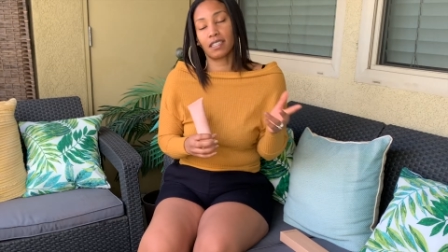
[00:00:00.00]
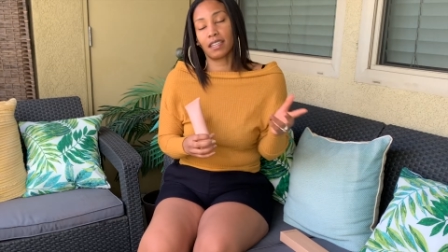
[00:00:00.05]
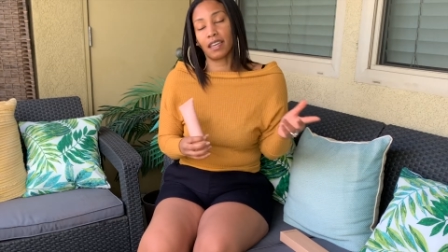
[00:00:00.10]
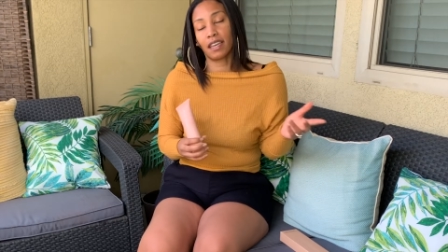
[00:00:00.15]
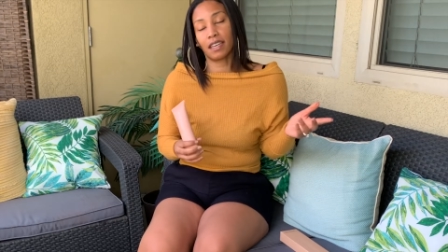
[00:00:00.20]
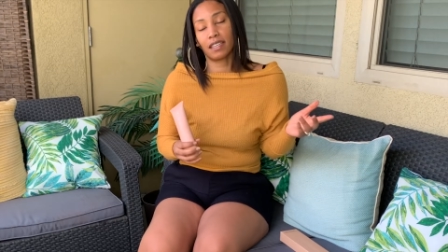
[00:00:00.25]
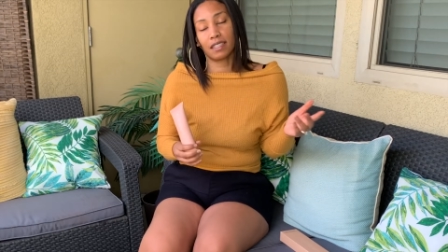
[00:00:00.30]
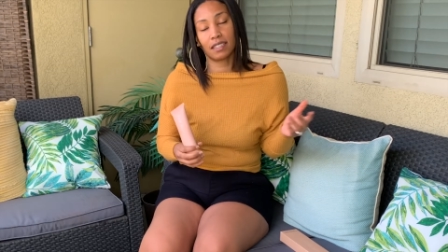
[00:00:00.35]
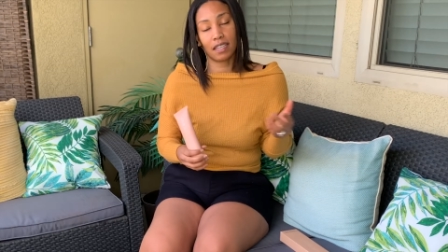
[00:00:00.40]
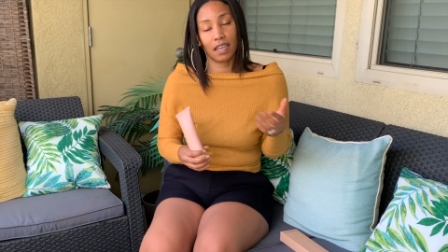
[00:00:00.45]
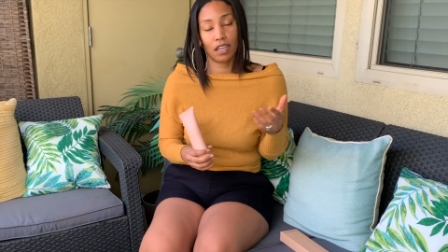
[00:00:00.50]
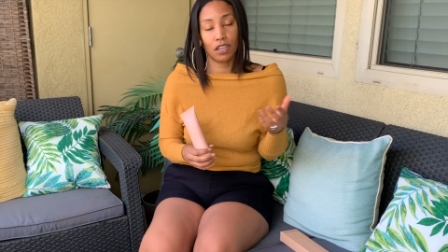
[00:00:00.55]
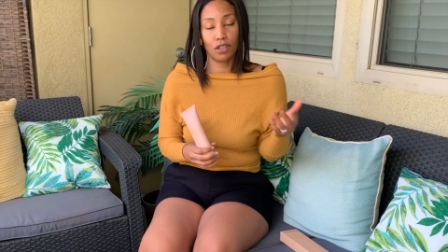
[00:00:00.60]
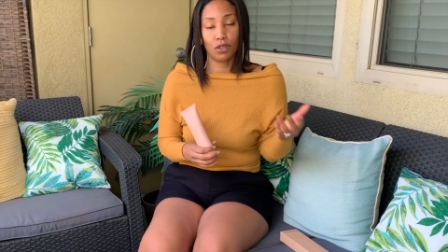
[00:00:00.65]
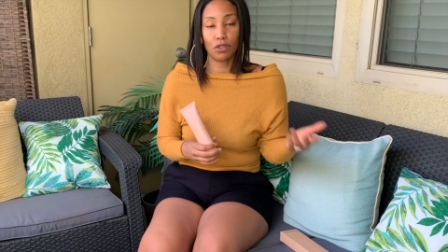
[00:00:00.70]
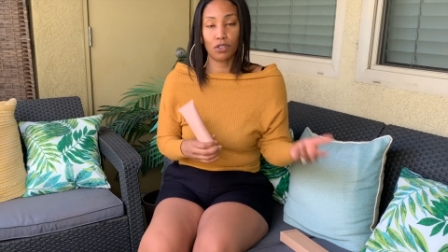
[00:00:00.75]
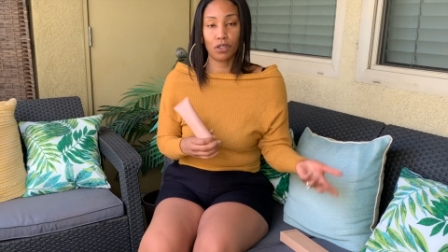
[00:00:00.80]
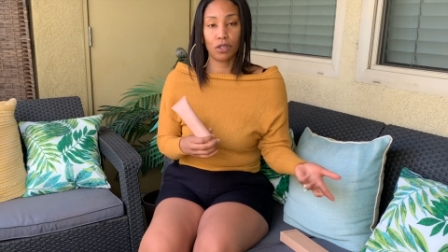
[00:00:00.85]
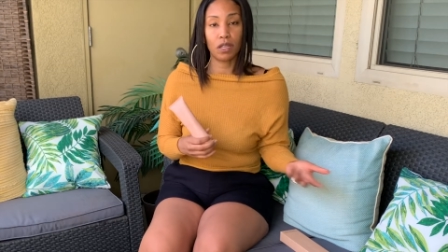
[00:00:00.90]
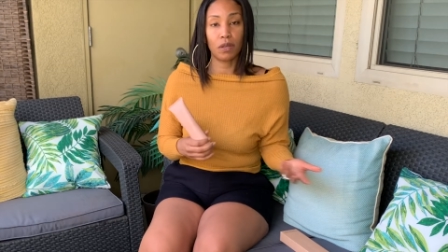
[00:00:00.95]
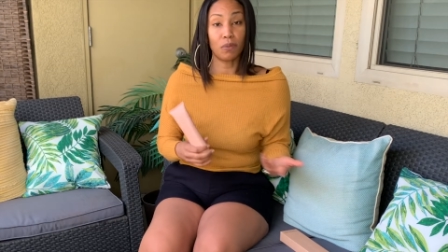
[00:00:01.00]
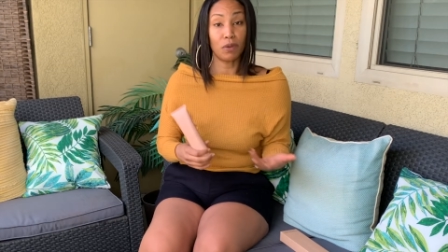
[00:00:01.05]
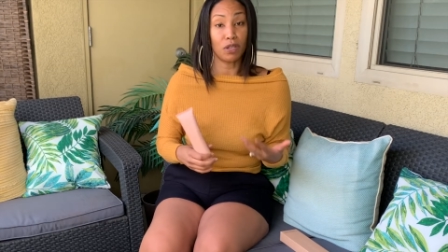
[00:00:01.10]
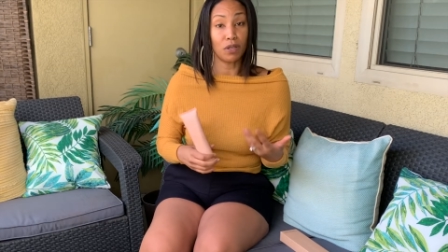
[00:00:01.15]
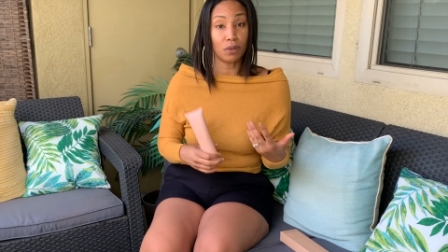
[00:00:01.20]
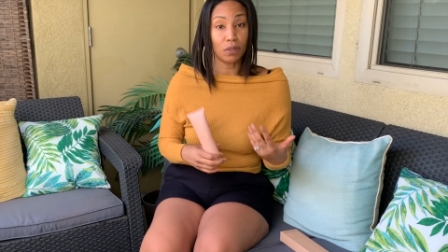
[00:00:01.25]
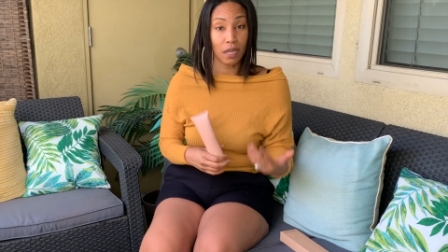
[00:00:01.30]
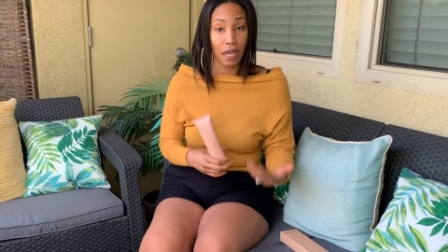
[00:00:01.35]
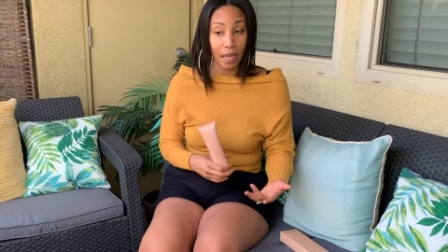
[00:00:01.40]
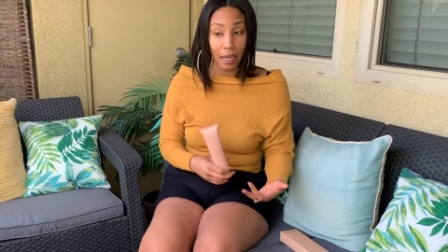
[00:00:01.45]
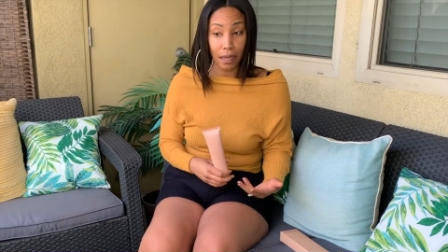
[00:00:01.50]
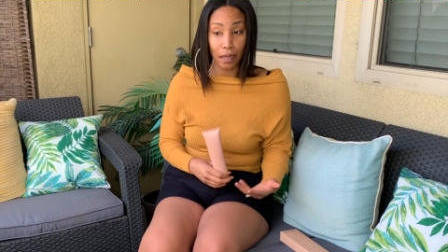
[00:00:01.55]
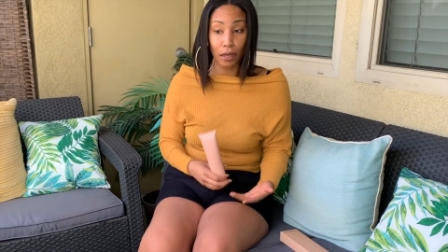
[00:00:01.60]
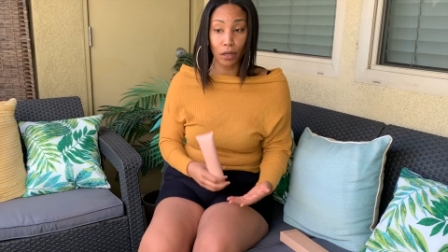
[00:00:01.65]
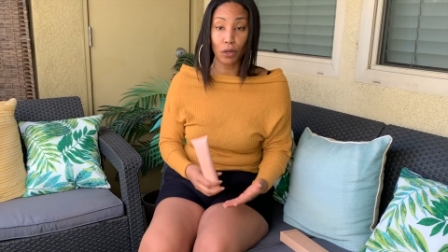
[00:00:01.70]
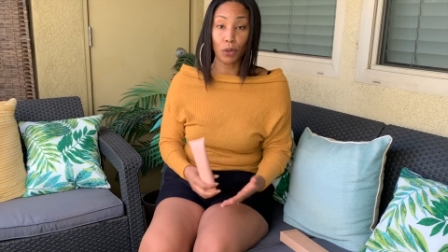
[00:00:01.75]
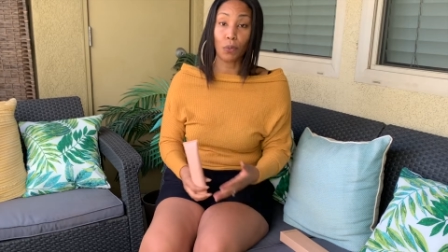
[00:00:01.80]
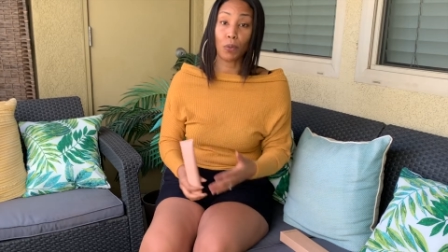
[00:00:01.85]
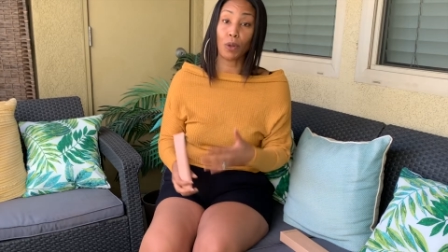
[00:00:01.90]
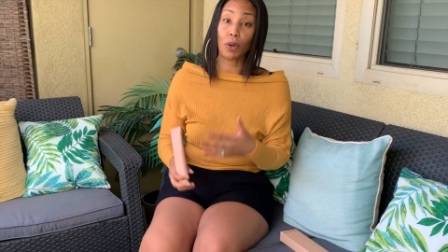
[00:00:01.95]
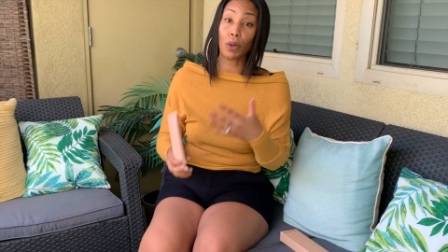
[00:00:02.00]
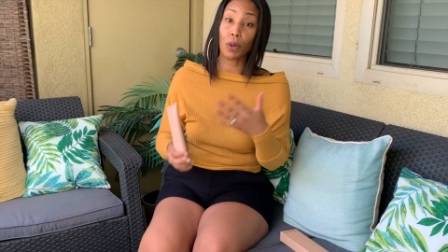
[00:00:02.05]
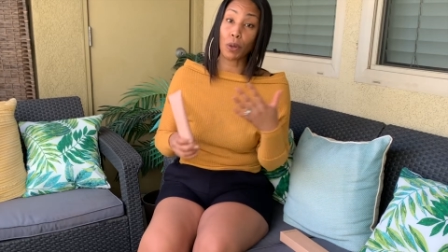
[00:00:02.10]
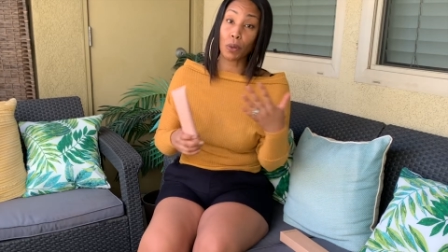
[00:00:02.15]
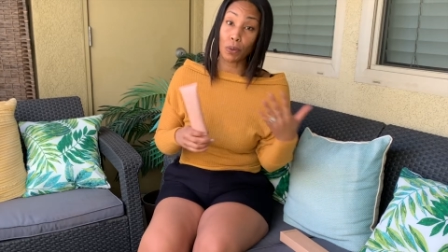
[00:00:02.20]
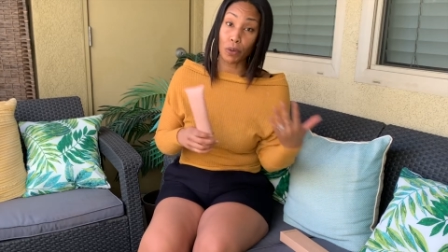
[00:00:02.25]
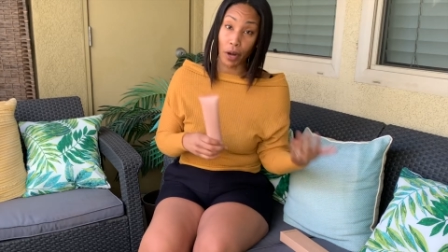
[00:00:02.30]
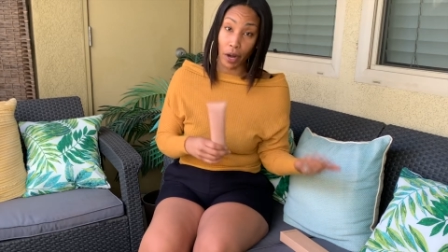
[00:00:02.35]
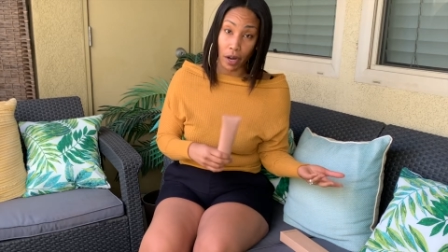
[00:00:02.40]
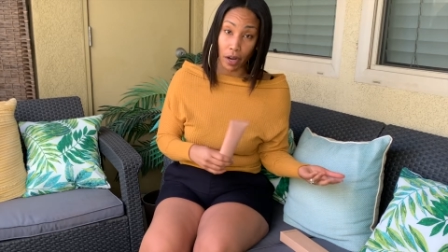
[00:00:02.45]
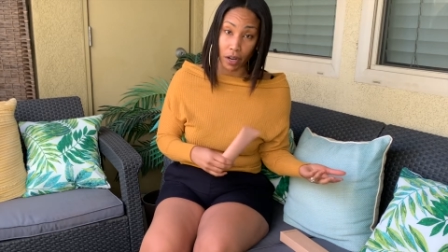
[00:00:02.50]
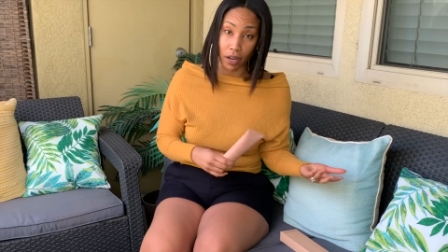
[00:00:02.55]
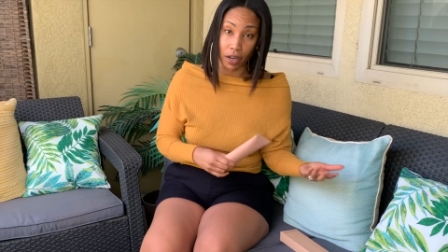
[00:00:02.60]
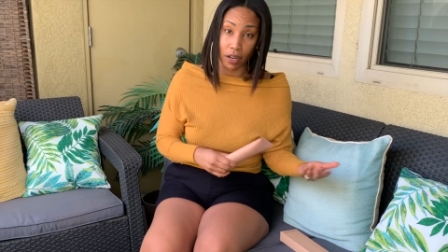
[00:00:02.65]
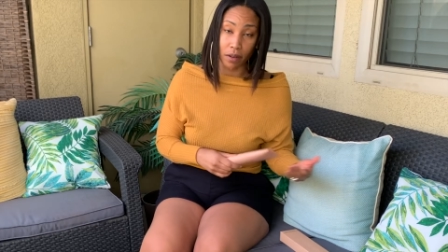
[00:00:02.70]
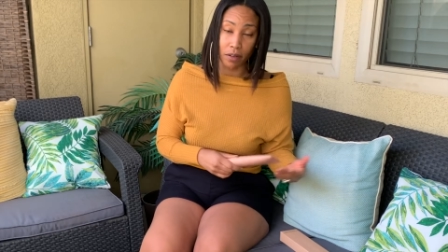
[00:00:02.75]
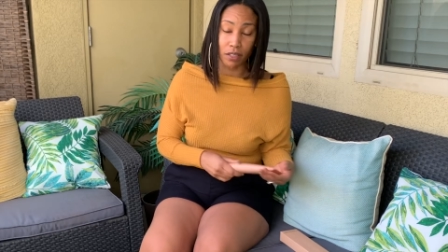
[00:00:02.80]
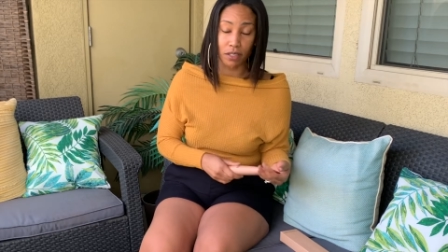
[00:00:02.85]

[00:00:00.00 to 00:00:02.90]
like I said, usually when you tan, you want to go darker.